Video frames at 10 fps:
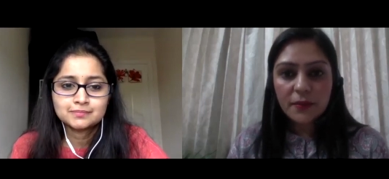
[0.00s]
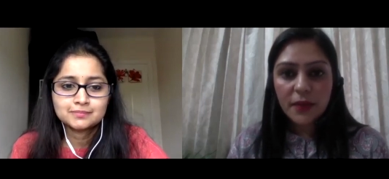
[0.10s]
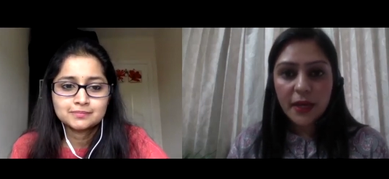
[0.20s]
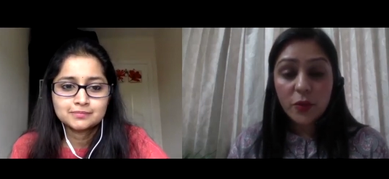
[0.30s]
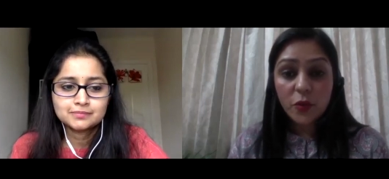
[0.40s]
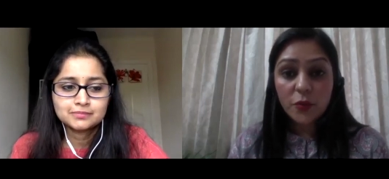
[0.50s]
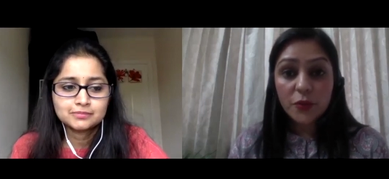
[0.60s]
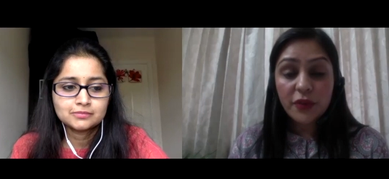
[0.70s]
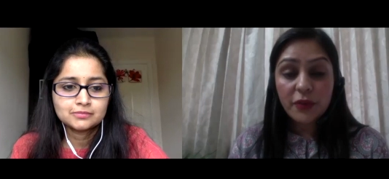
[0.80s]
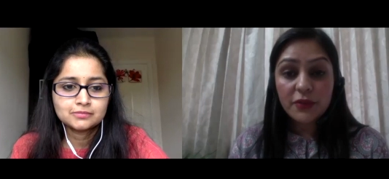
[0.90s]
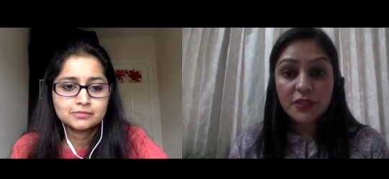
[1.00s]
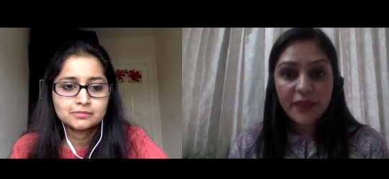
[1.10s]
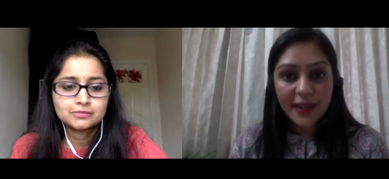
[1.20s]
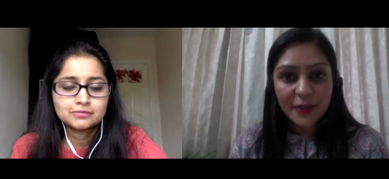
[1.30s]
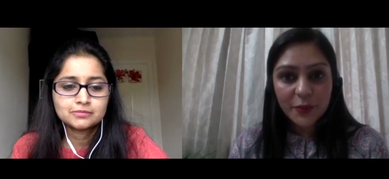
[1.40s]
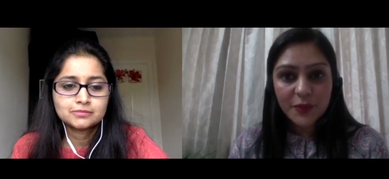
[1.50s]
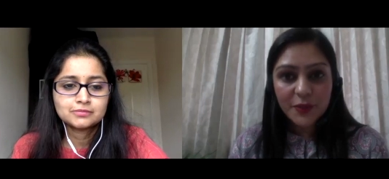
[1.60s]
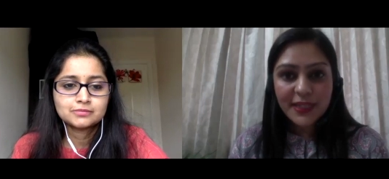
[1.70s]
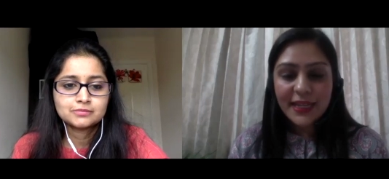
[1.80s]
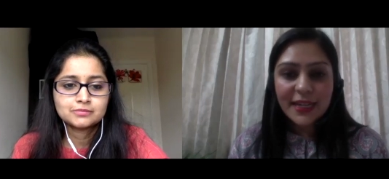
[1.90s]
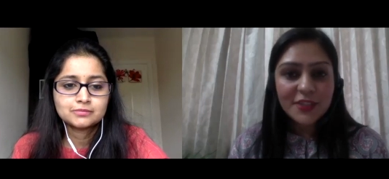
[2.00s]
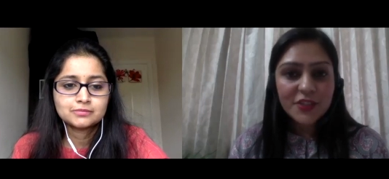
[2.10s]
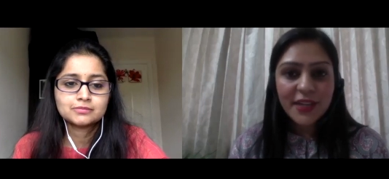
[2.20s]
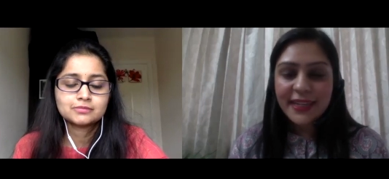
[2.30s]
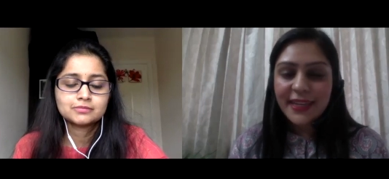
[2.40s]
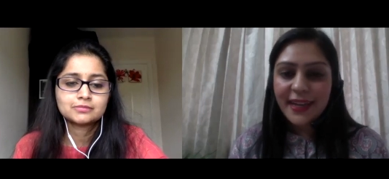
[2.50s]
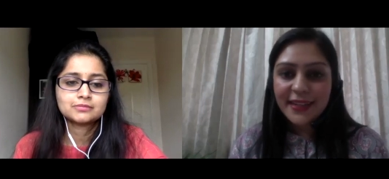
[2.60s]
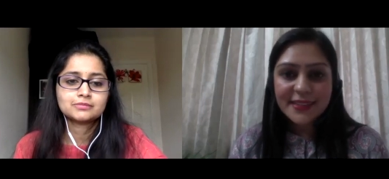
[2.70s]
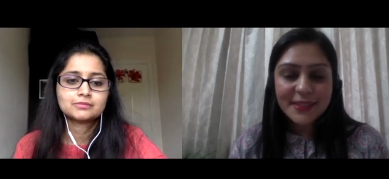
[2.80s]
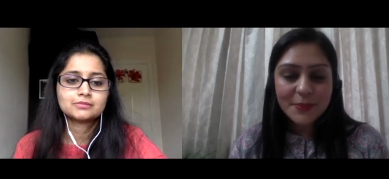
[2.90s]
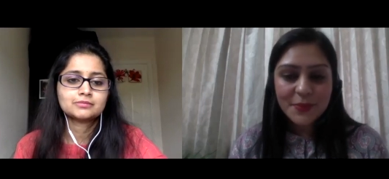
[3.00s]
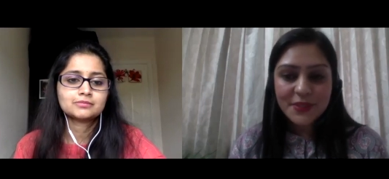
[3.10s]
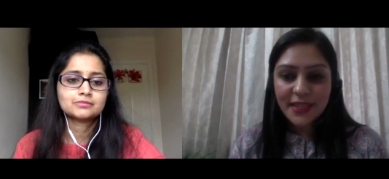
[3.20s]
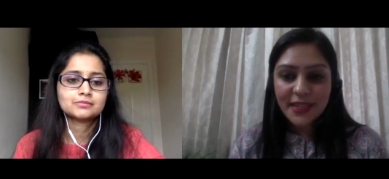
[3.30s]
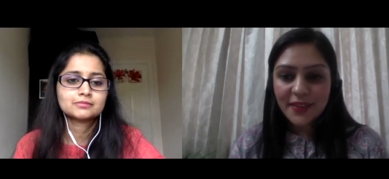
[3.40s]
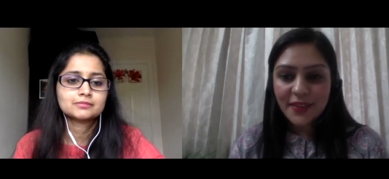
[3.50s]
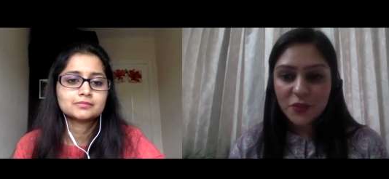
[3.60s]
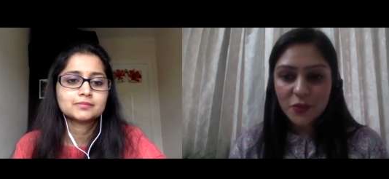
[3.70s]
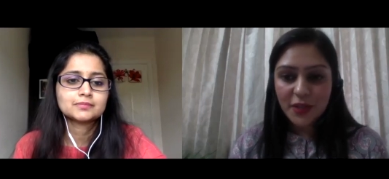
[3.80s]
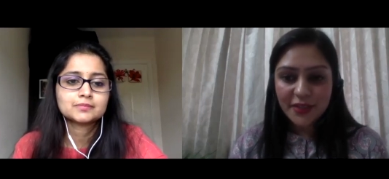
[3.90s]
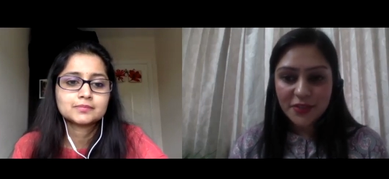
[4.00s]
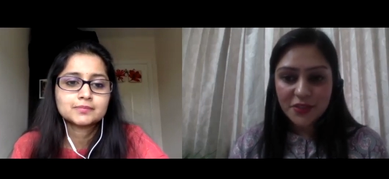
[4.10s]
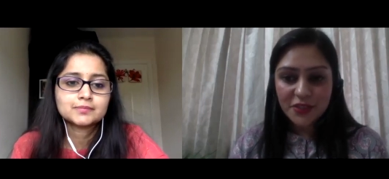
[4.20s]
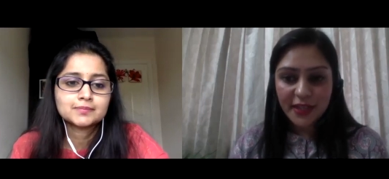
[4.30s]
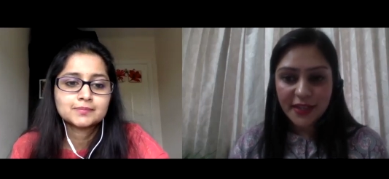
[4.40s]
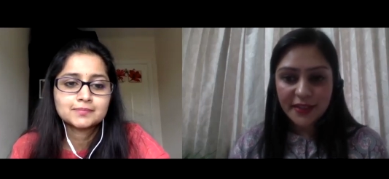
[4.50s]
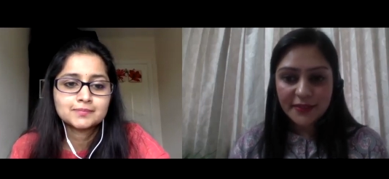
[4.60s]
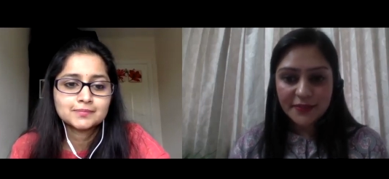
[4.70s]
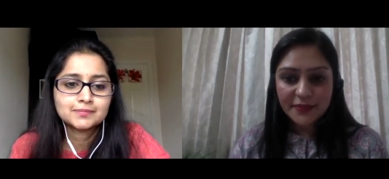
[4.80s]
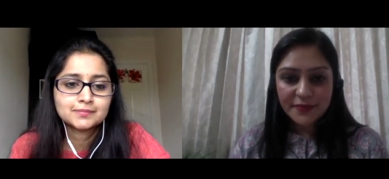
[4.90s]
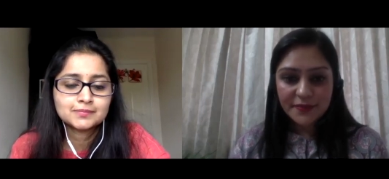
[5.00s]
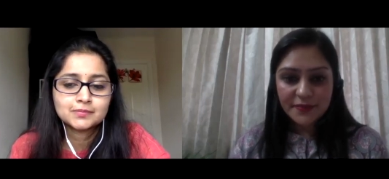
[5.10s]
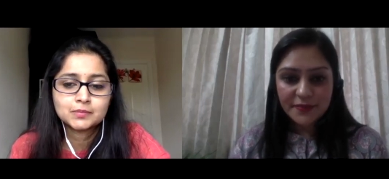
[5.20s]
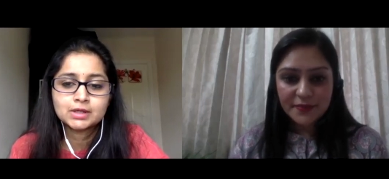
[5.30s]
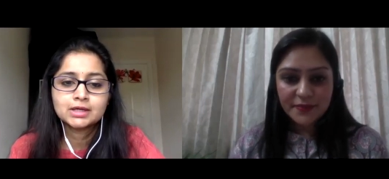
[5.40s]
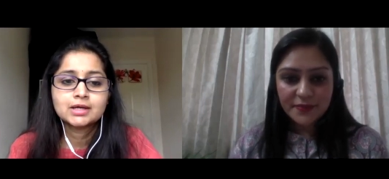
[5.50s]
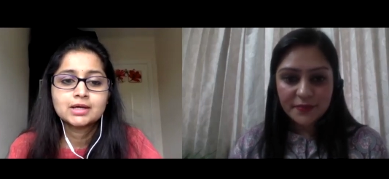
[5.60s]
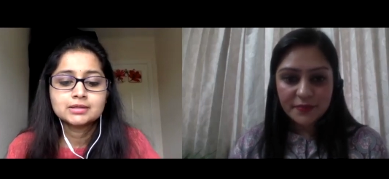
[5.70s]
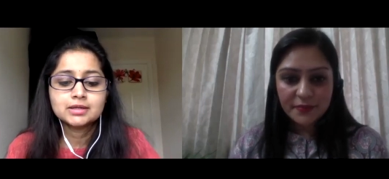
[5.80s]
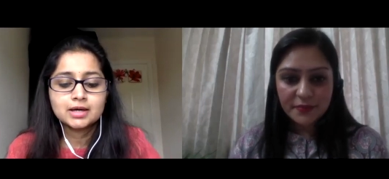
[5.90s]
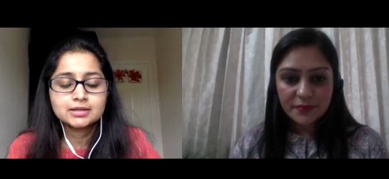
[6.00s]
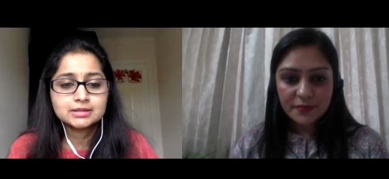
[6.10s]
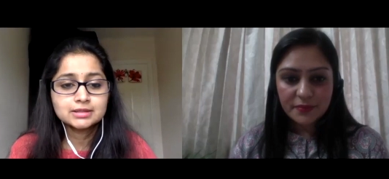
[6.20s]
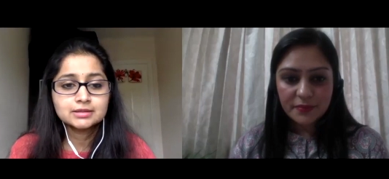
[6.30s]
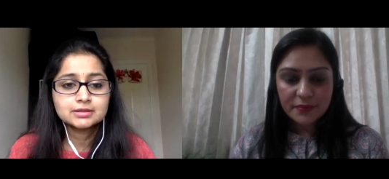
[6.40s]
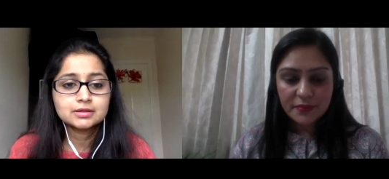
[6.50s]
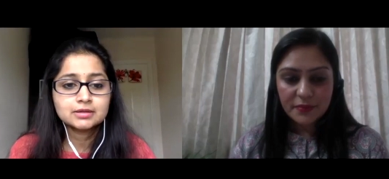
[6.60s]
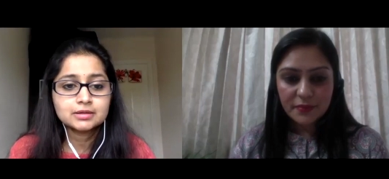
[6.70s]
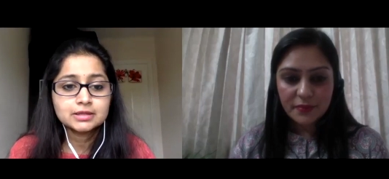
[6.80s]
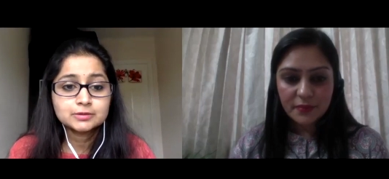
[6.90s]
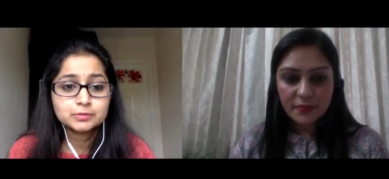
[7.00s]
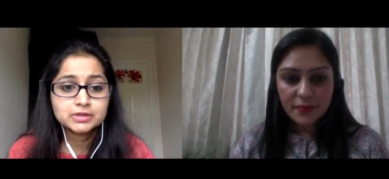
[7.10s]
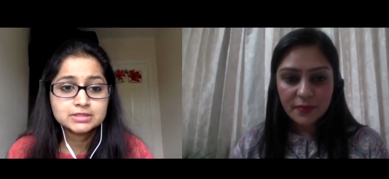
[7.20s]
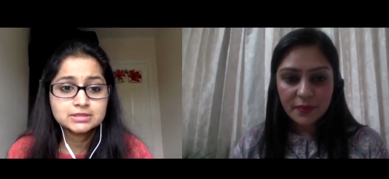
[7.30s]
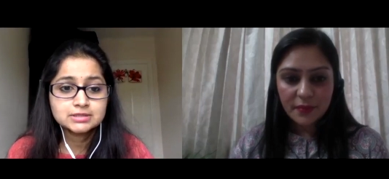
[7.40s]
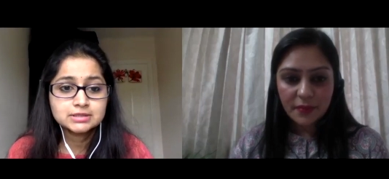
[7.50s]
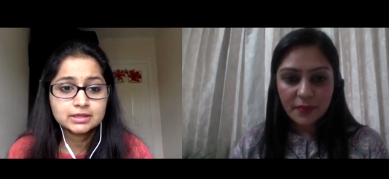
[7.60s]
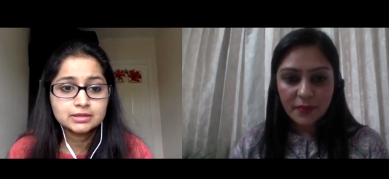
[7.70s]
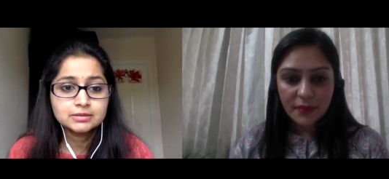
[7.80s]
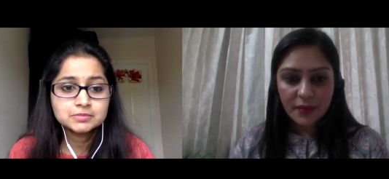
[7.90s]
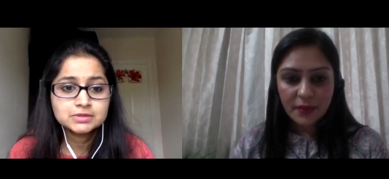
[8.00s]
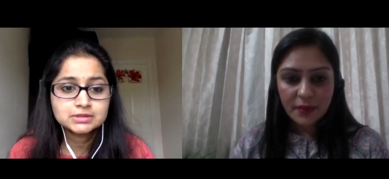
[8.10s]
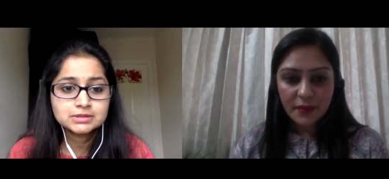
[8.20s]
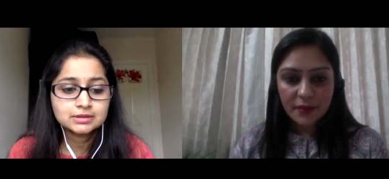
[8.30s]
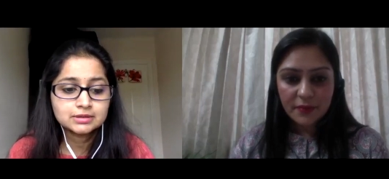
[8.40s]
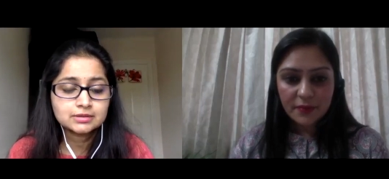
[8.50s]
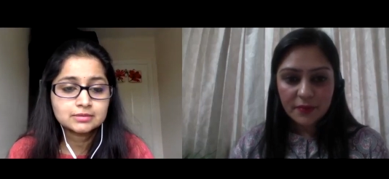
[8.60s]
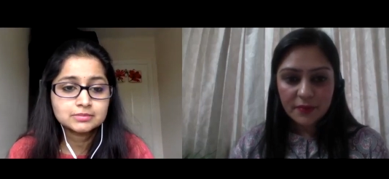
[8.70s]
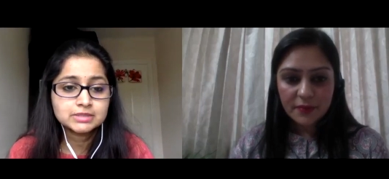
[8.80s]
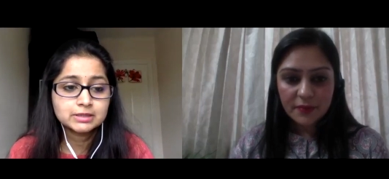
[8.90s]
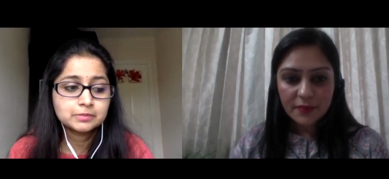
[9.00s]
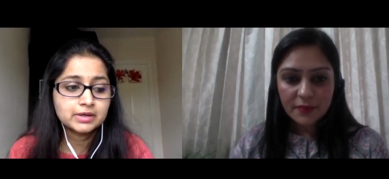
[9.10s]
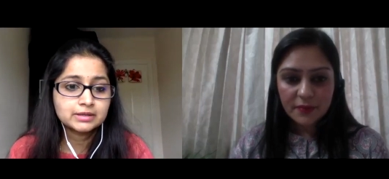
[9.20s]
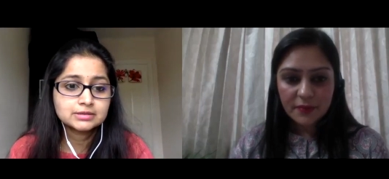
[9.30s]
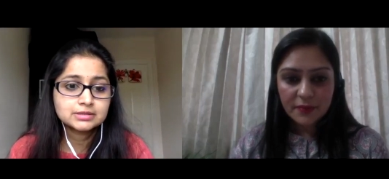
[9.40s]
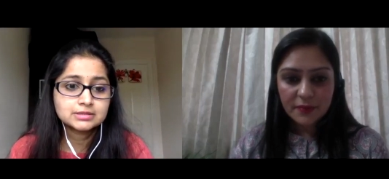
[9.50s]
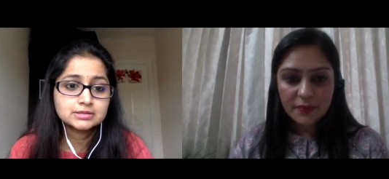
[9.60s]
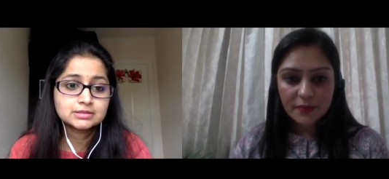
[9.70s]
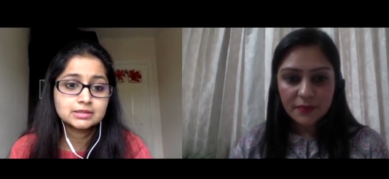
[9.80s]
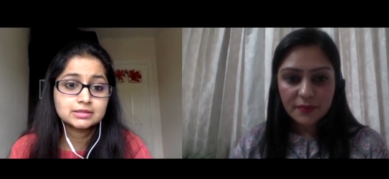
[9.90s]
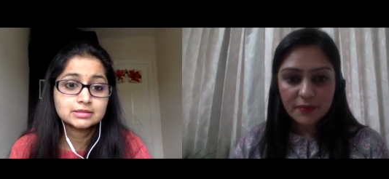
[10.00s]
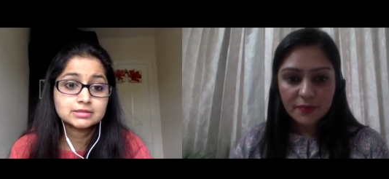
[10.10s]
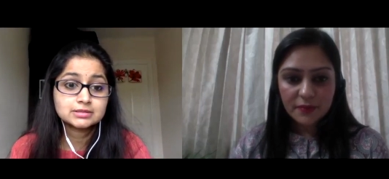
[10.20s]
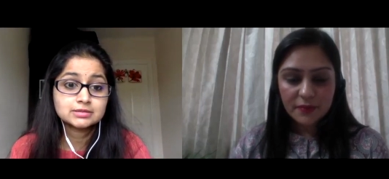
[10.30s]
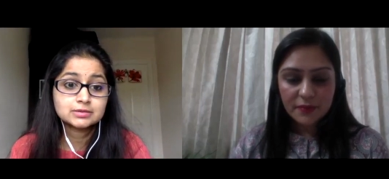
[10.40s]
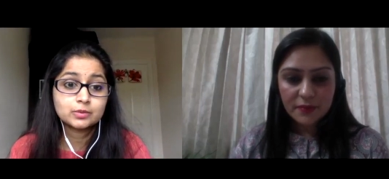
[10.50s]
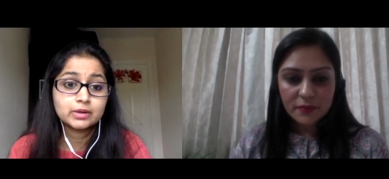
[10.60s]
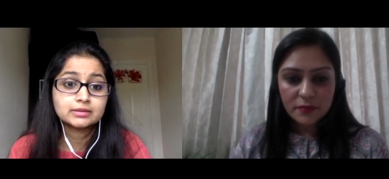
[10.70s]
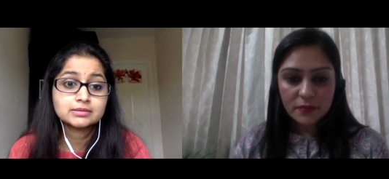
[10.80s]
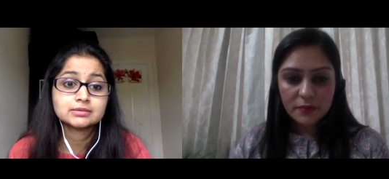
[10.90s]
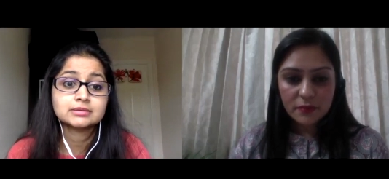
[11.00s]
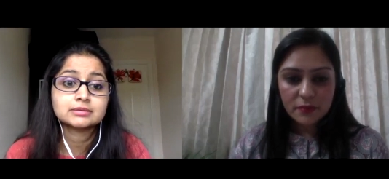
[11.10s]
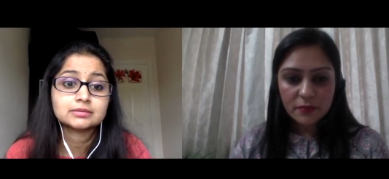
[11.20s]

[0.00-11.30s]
Speaker 1: I hope you found this valuable. Anjana, any last tips, anything you would like to share?
Speaker 2: Yeah, I think in the present times, telepractice is quite a